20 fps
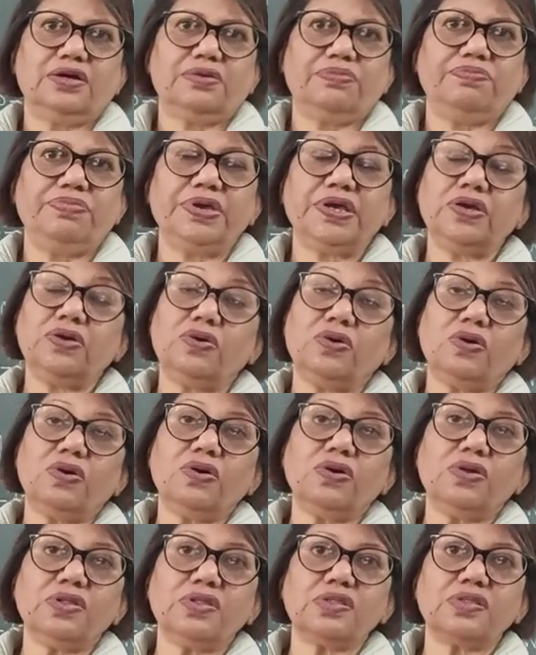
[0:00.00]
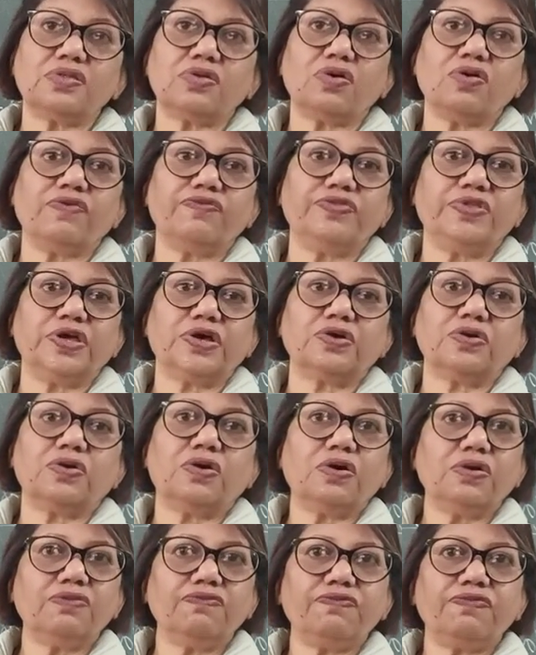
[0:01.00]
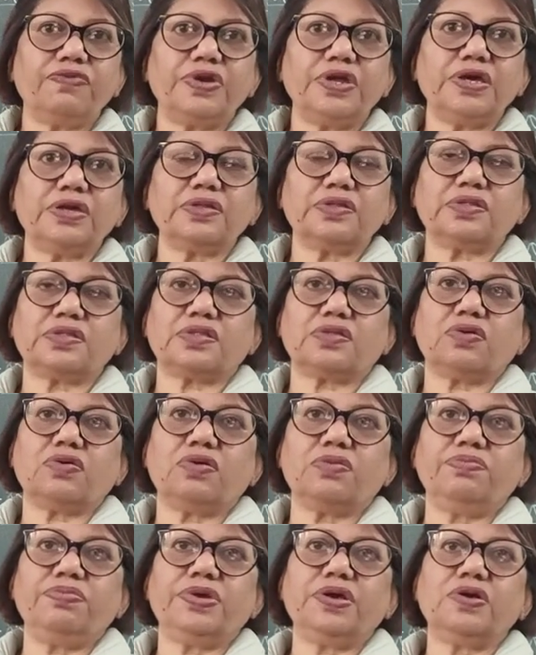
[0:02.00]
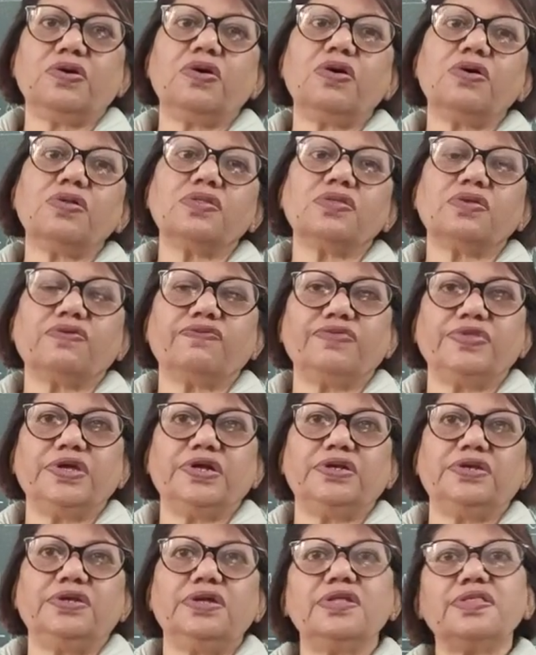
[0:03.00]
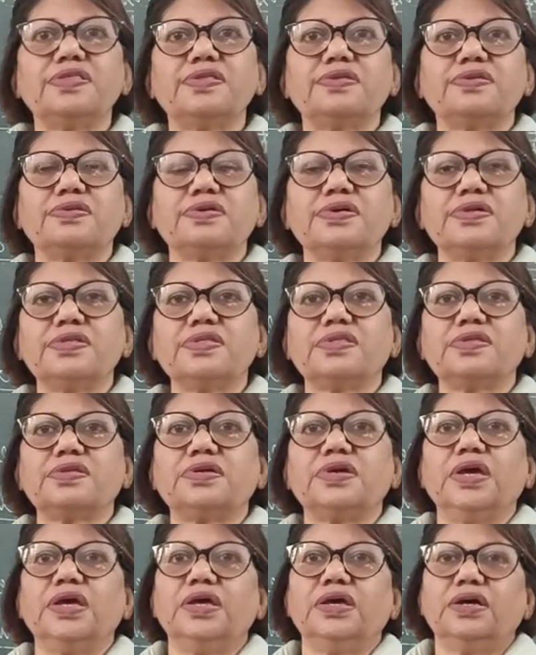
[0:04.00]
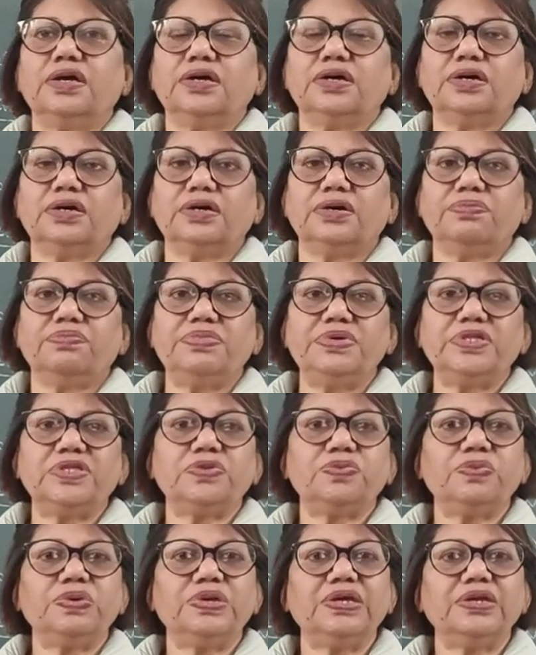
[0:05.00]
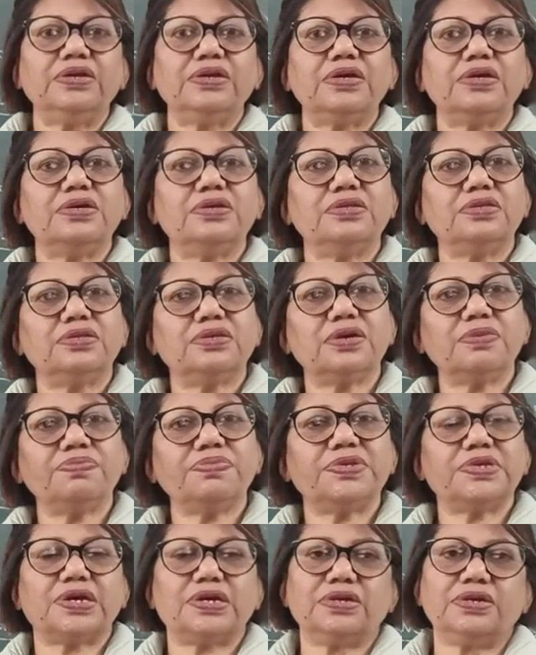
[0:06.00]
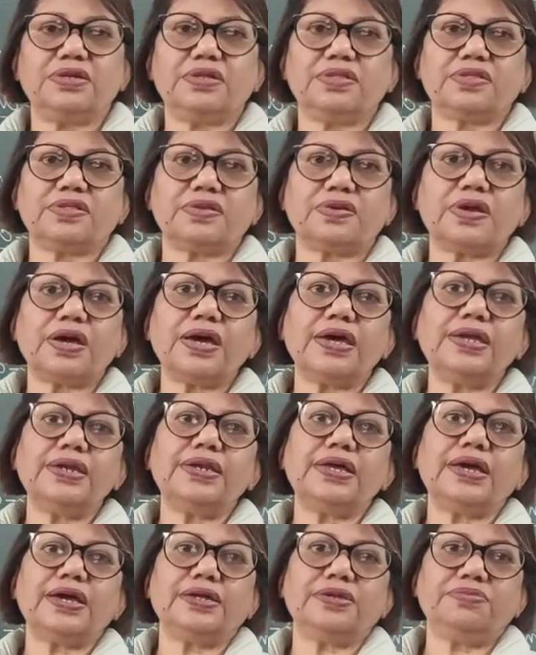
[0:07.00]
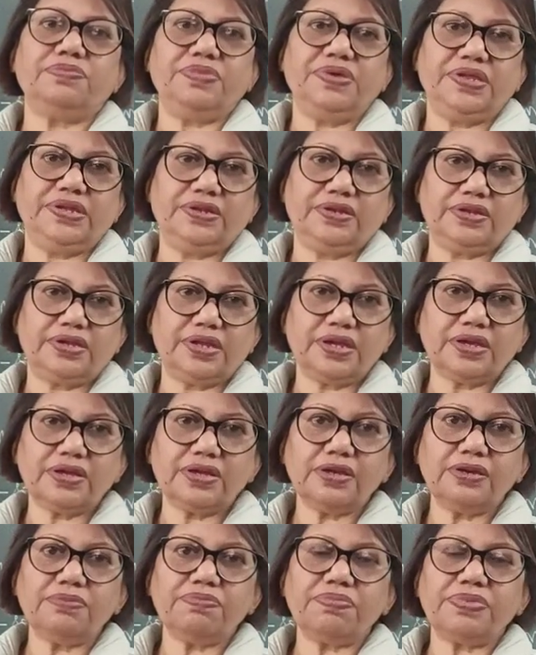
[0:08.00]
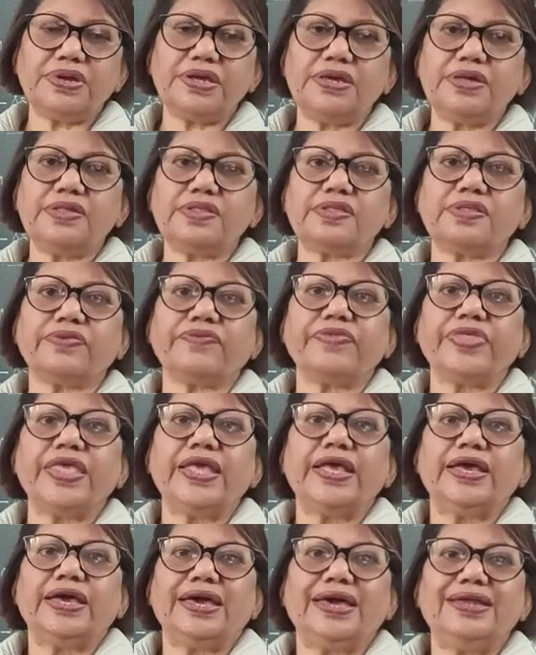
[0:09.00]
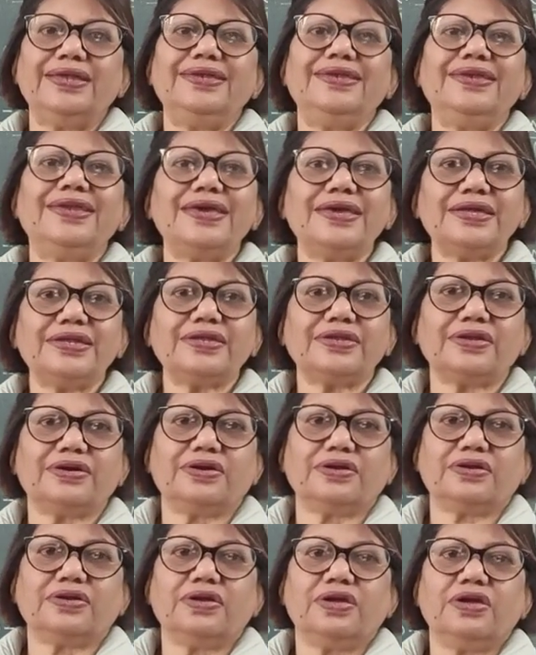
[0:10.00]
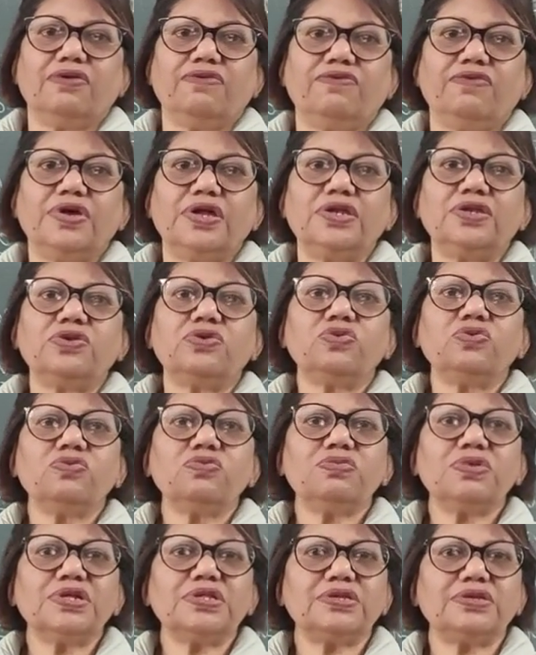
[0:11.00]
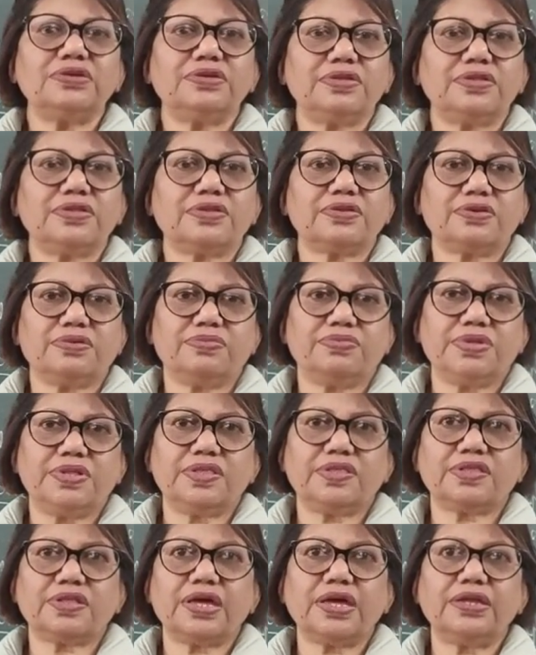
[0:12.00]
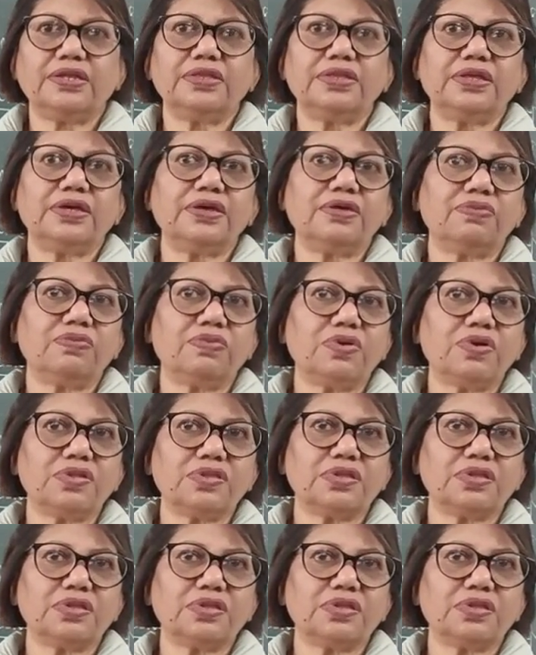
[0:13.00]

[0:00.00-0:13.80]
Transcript: because of the conflicts or because of the distrust between Egypt and Israel had been taken place, and later when too much disturbance and there was